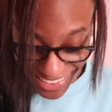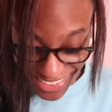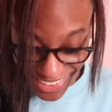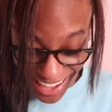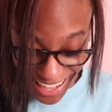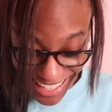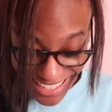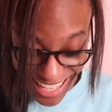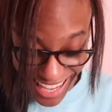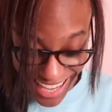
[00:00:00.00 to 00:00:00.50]

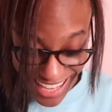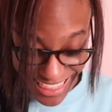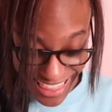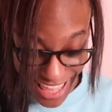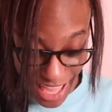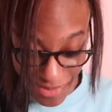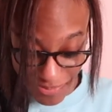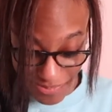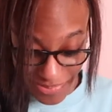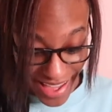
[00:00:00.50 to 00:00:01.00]
I take
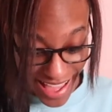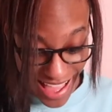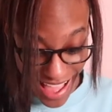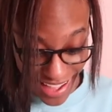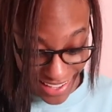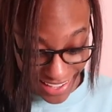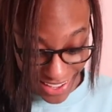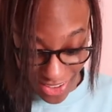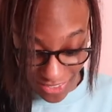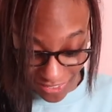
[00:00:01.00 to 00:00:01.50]
that
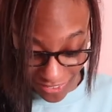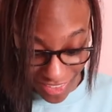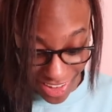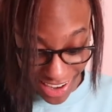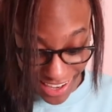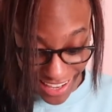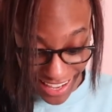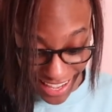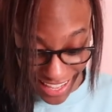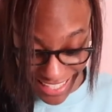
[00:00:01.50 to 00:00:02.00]
back,
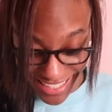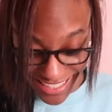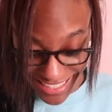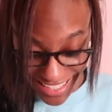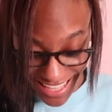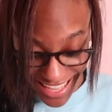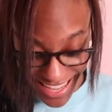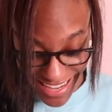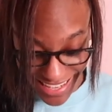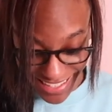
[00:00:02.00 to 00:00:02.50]
what I
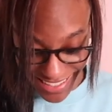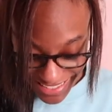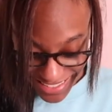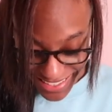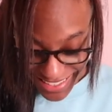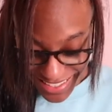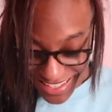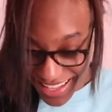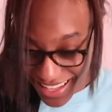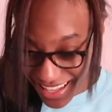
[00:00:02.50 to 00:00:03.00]
said.
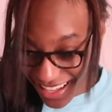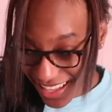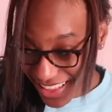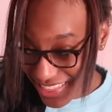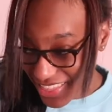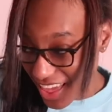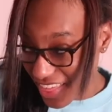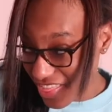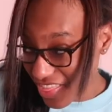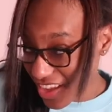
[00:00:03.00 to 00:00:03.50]
Uh,
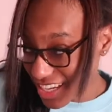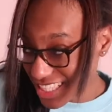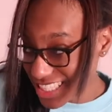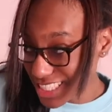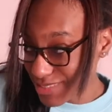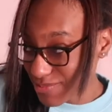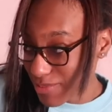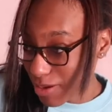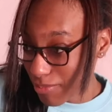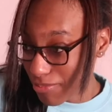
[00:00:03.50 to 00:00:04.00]
they, that
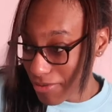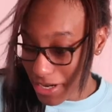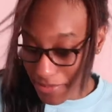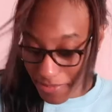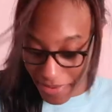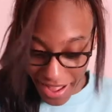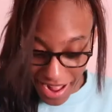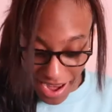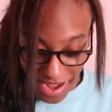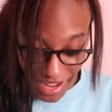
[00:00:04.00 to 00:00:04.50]
actually smelled pretty
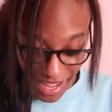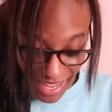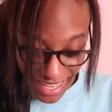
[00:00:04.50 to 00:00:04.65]
bad.